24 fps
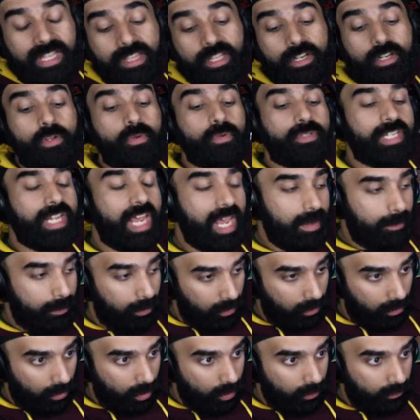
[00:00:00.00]
the new
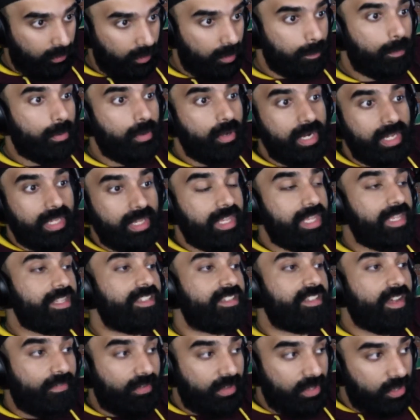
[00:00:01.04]
table over, putting these
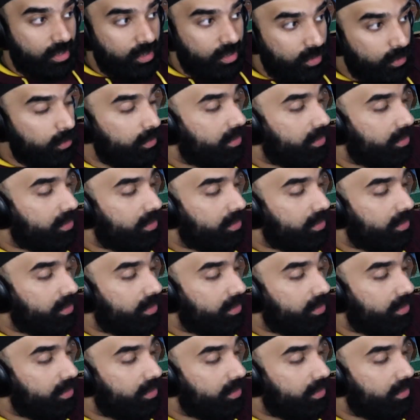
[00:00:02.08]
stuff on the new